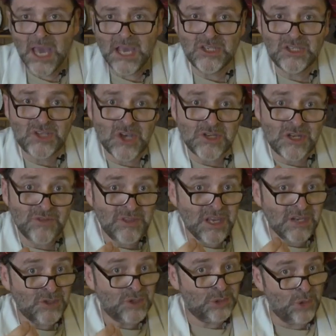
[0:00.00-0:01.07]
in search of
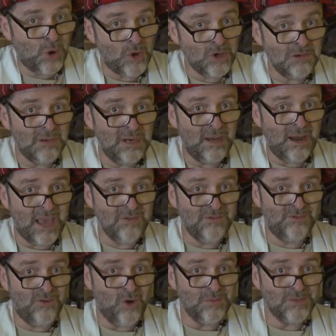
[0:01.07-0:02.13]
the extraordinary
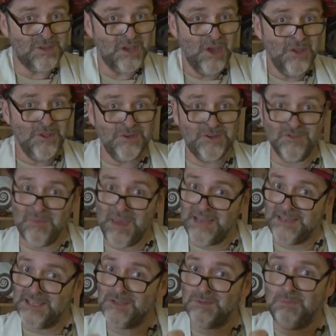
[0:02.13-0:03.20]
life forms that have
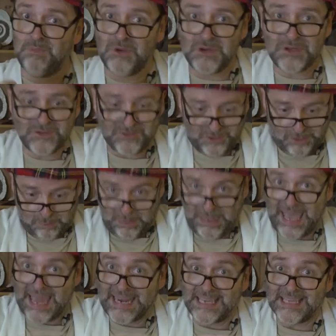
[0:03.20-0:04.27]
made this beautiful
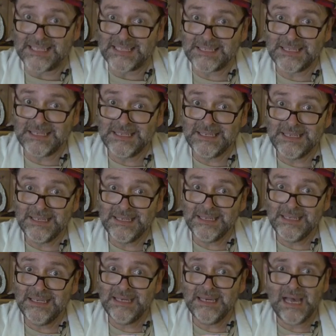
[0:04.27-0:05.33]
planet
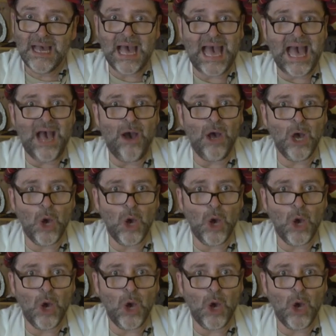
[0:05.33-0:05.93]
our